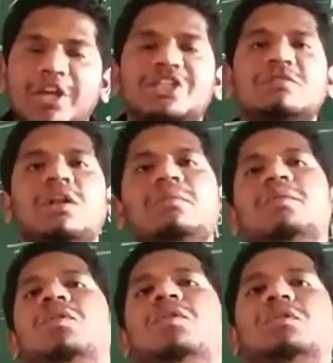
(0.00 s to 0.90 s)
will be
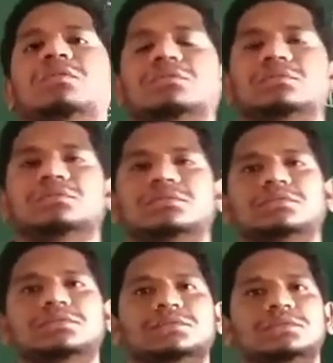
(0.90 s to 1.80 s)
more.
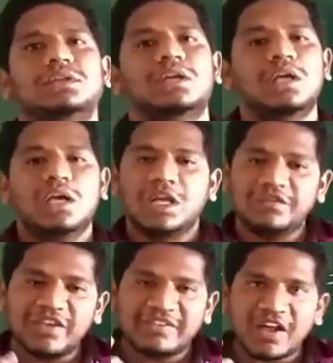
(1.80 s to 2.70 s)
If the
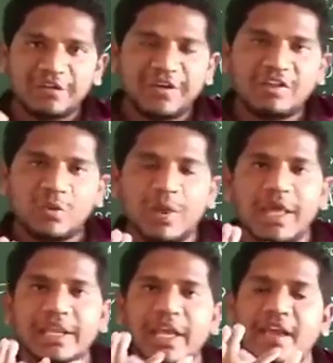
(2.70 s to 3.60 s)
surface
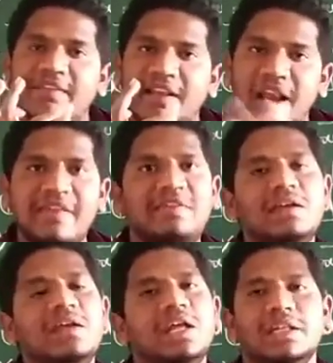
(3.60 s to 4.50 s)
area is less,
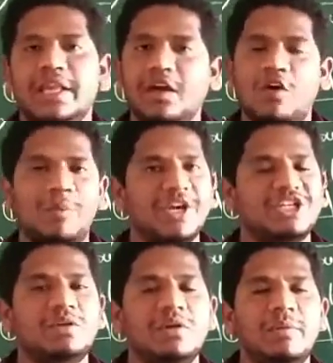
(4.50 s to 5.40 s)
then the evaporation
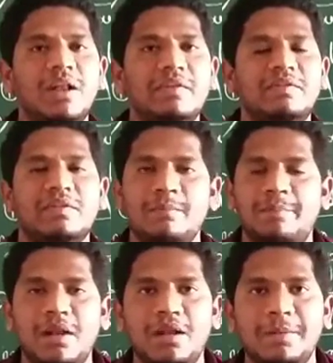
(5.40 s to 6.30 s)
will be less.
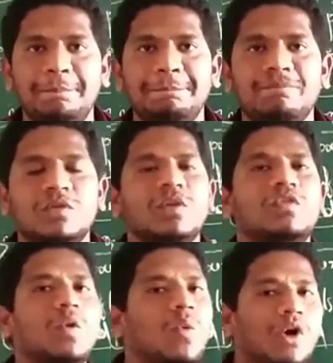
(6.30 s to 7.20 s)
Simple. So
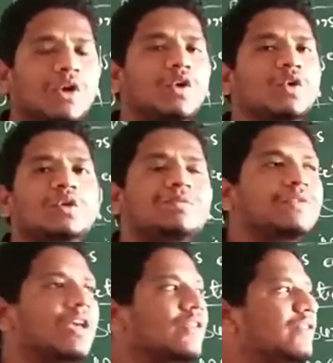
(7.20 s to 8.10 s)
what you
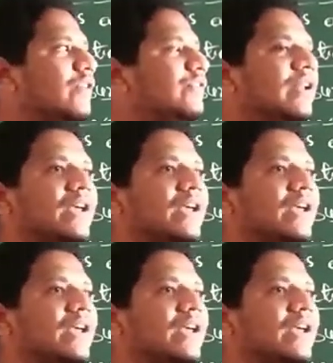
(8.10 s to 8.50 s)
do, just take